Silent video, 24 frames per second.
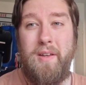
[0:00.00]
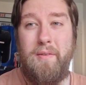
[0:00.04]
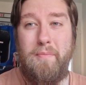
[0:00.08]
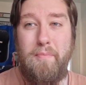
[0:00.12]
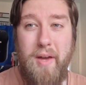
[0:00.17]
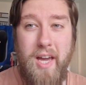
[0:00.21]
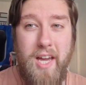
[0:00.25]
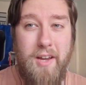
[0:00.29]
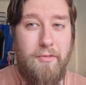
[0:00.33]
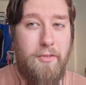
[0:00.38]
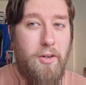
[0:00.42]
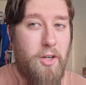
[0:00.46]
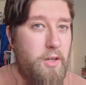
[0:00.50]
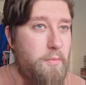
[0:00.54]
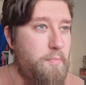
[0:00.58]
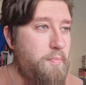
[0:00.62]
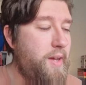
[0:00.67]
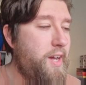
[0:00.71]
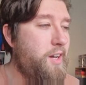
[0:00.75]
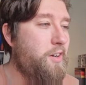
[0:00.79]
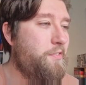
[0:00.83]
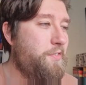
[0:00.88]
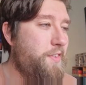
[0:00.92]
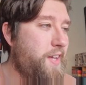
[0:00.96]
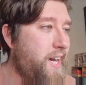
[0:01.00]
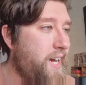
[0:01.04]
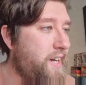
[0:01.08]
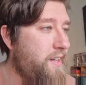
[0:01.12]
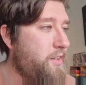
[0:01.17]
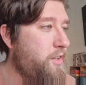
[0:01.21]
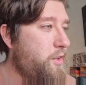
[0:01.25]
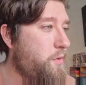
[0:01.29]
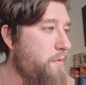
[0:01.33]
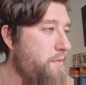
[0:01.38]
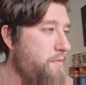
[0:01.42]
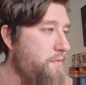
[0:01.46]
May have gone a bit off the
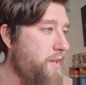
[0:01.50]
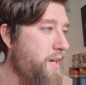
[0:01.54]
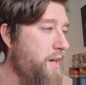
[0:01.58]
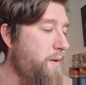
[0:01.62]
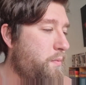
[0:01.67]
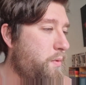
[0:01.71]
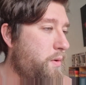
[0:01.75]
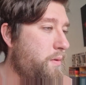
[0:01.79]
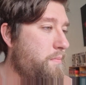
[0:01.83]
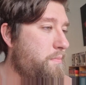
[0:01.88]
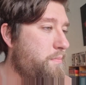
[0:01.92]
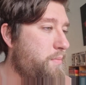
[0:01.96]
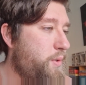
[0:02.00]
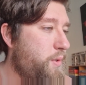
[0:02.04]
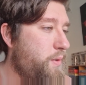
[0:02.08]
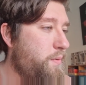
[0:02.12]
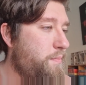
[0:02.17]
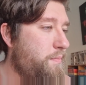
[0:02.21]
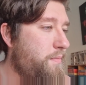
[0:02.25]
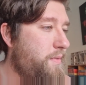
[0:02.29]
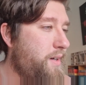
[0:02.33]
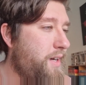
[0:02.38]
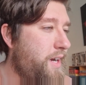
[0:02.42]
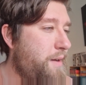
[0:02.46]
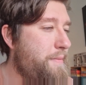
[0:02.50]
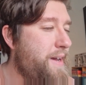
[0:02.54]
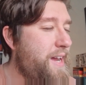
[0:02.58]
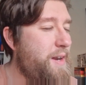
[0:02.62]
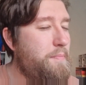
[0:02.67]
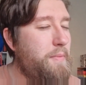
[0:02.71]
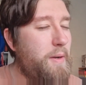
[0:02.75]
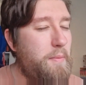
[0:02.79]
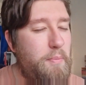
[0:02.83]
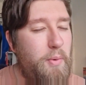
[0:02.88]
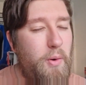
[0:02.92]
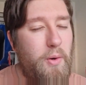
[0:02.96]
handle with that one, but I
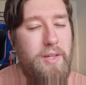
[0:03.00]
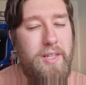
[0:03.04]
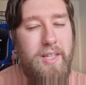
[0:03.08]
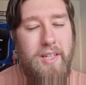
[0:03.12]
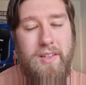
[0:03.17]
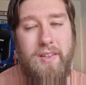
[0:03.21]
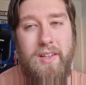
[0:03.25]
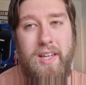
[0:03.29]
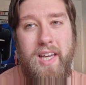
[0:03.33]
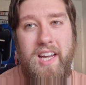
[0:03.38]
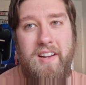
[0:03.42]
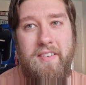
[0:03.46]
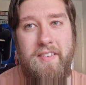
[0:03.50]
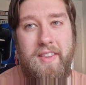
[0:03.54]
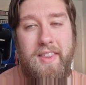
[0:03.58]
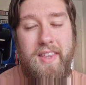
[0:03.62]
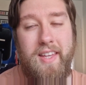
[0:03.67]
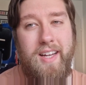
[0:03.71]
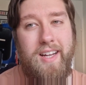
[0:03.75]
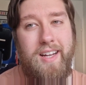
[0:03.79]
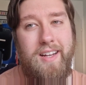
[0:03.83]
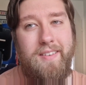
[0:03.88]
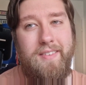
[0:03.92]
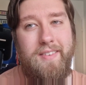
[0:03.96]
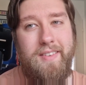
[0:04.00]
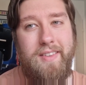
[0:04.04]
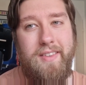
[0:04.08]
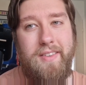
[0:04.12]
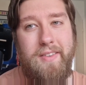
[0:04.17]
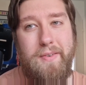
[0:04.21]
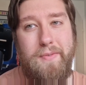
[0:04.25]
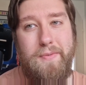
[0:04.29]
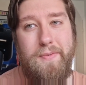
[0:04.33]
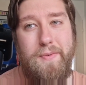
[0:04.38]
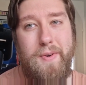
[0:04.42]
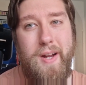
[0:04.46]
made my point clear in that
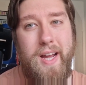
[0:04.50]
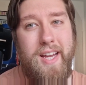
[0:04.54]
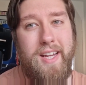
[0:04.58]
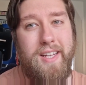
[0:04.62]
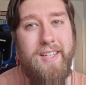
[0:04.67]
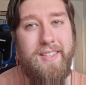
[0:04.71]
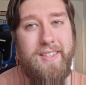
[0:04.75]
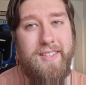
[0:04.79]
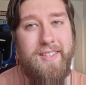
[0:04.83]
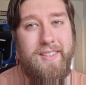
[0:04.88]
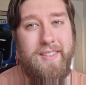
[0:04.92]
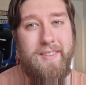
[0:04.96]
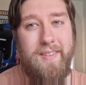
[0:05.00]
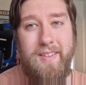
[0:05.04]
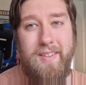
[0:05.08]
the race